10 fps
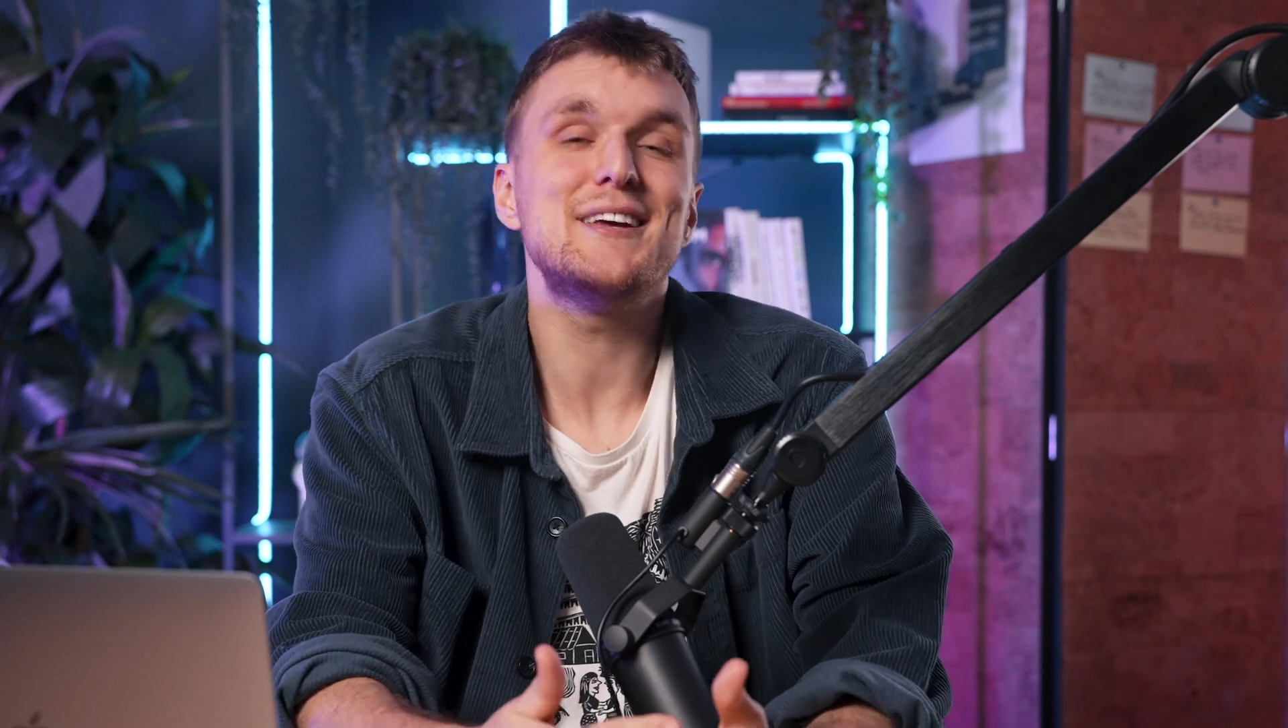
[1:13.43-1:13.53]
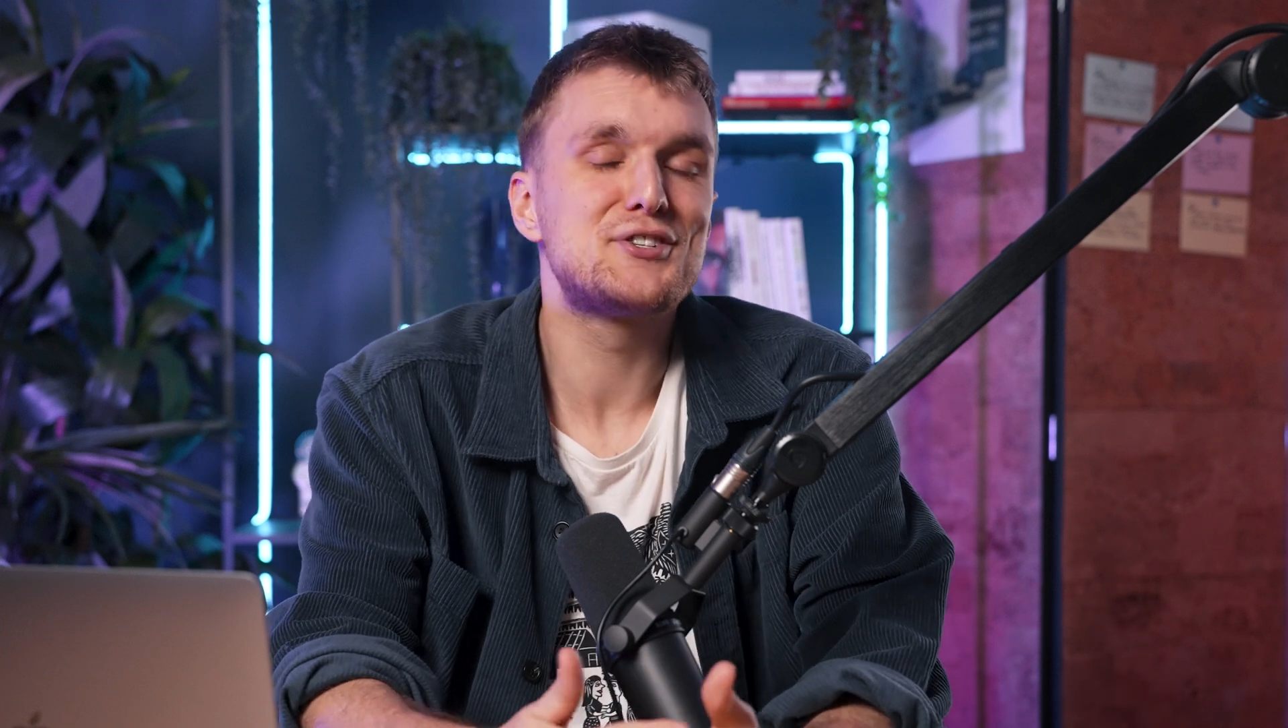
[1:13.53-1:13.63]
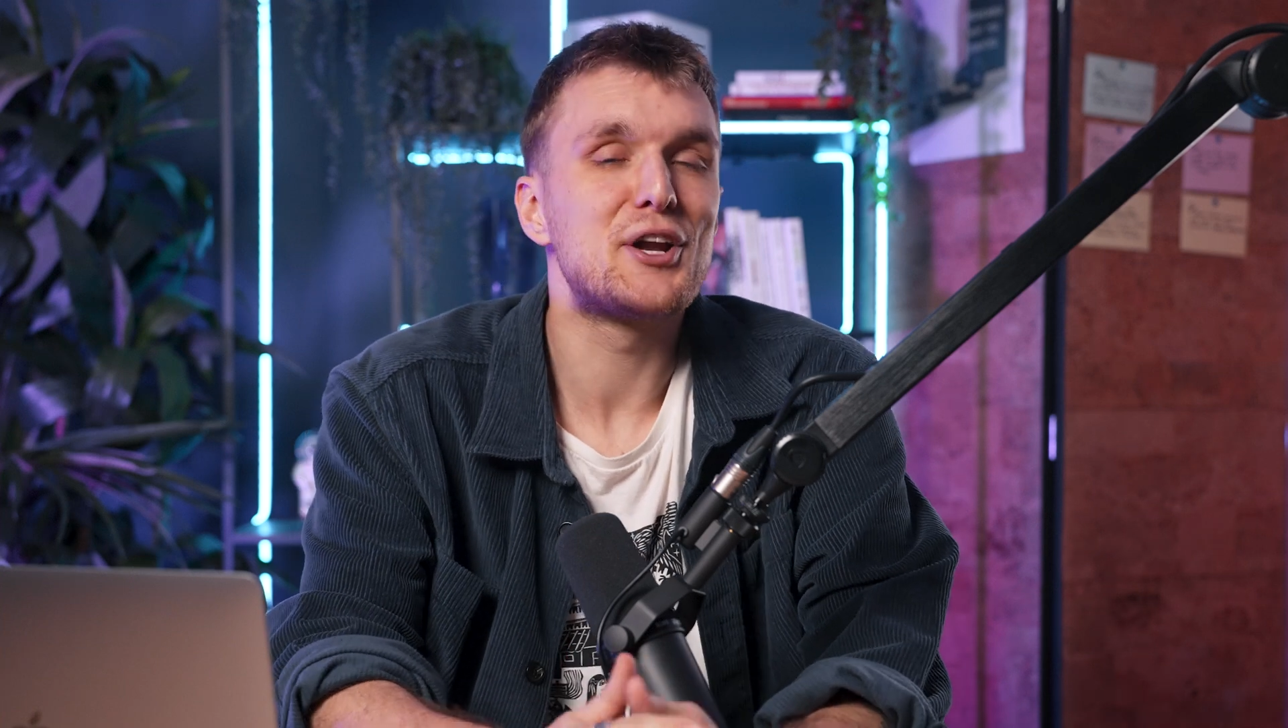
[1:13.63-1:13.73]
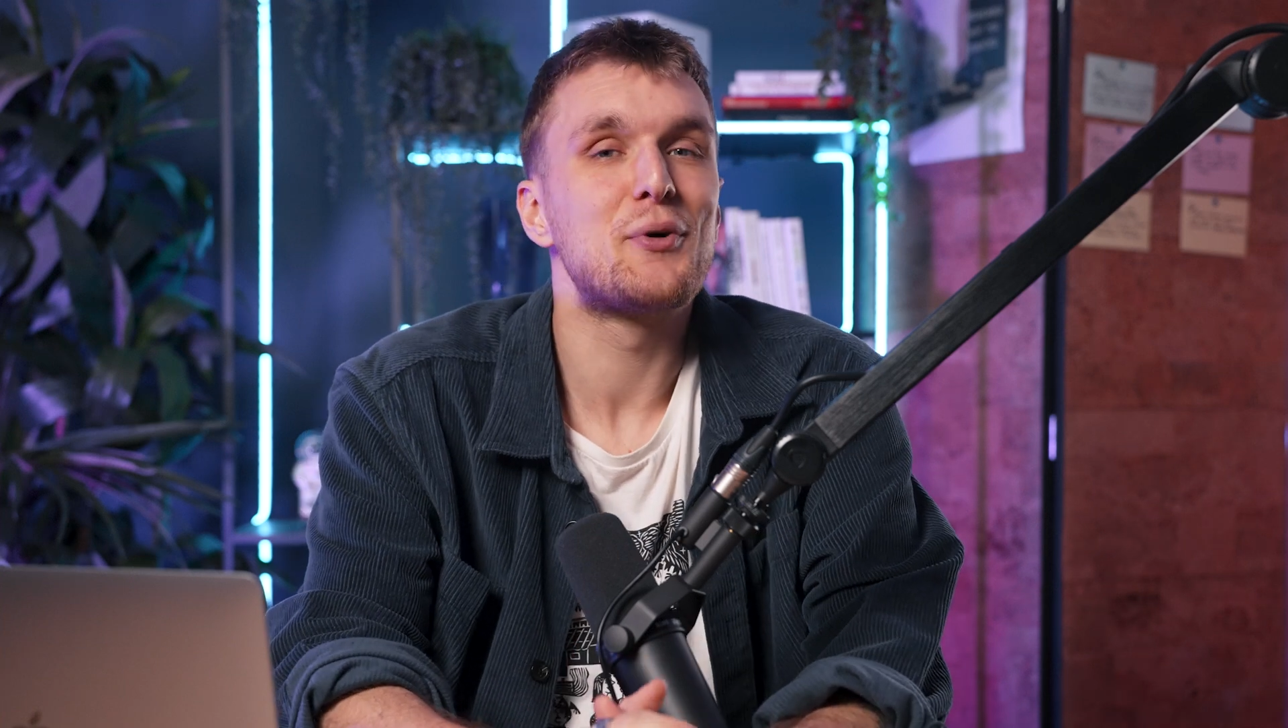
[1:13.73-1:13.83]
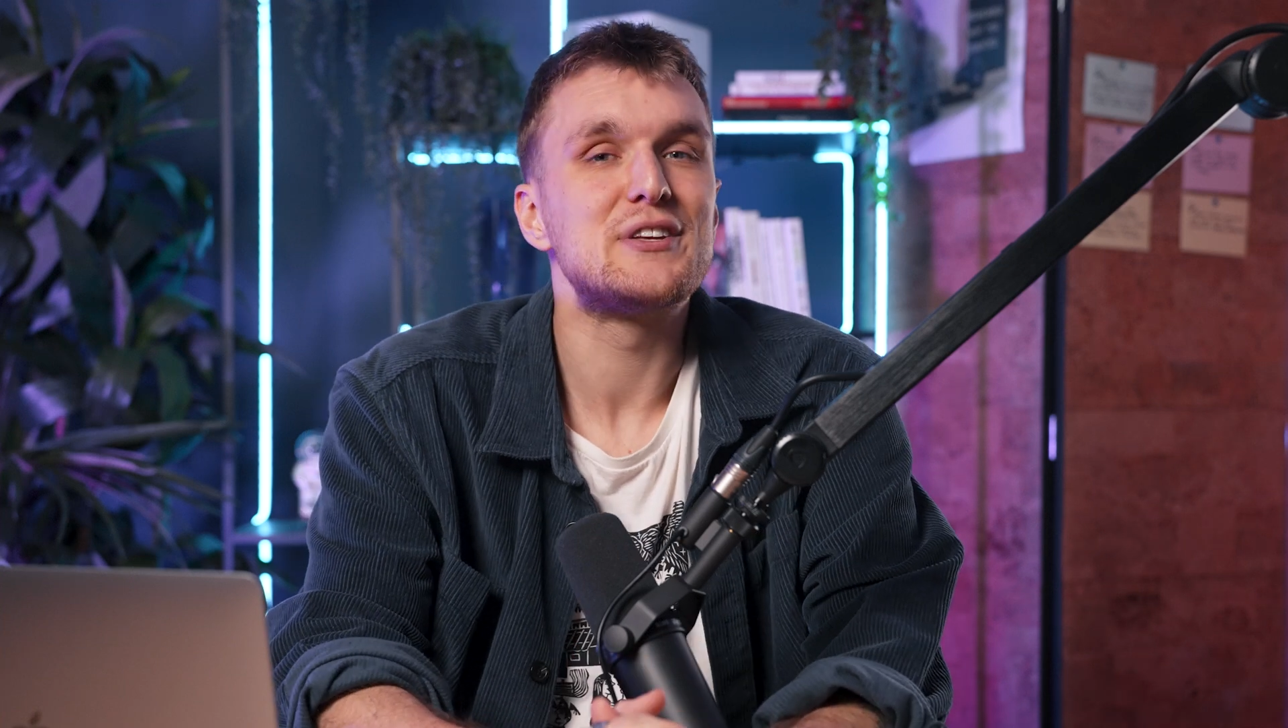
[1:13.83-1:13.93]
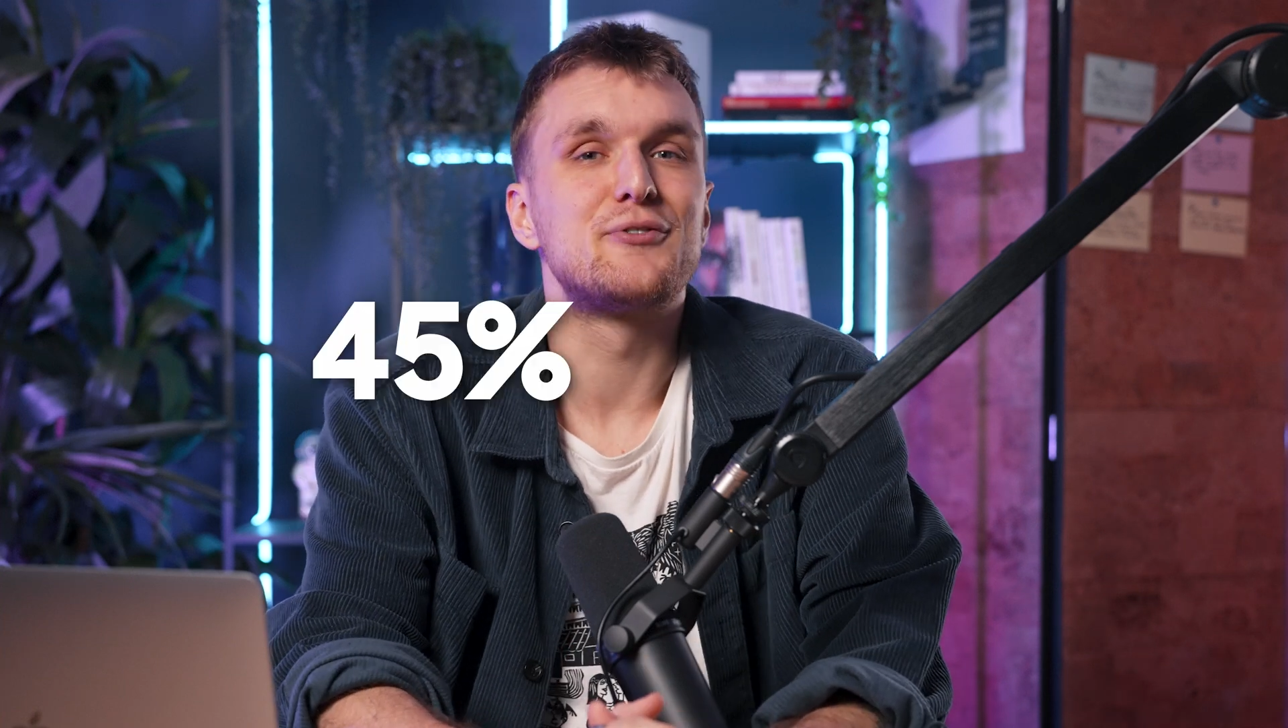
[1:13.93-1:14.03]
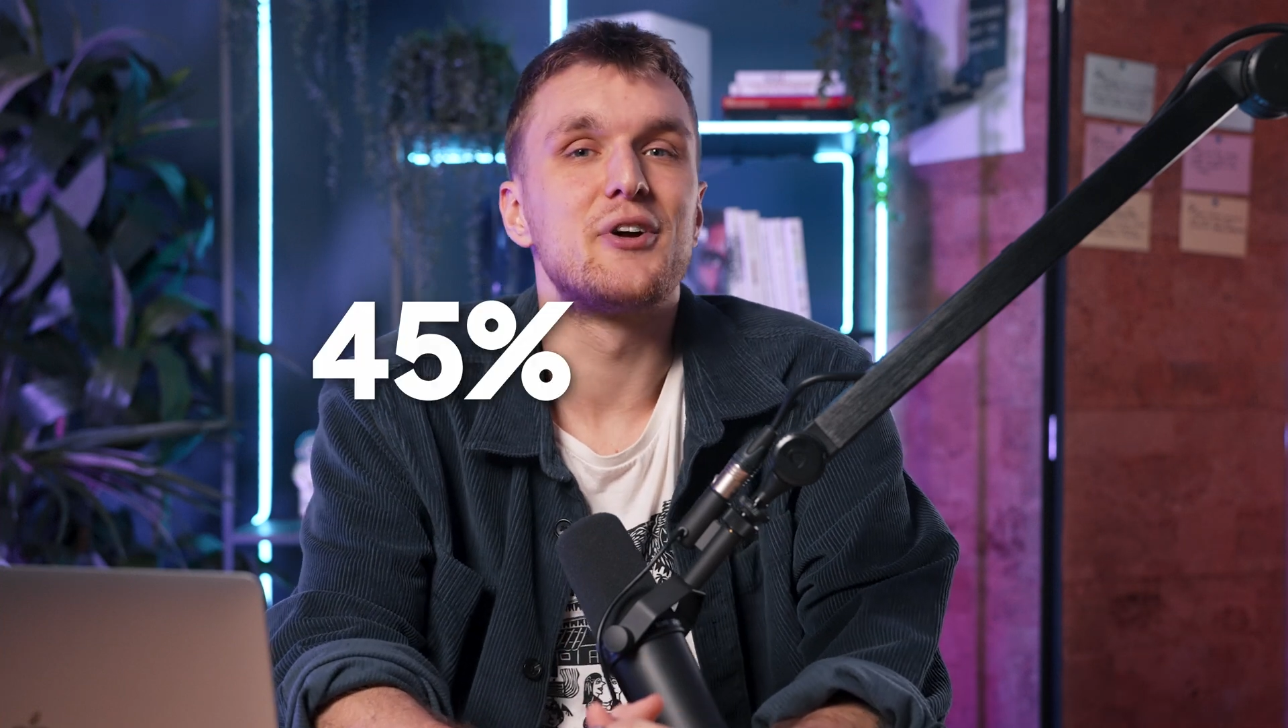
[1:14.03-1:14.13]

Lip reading: it generates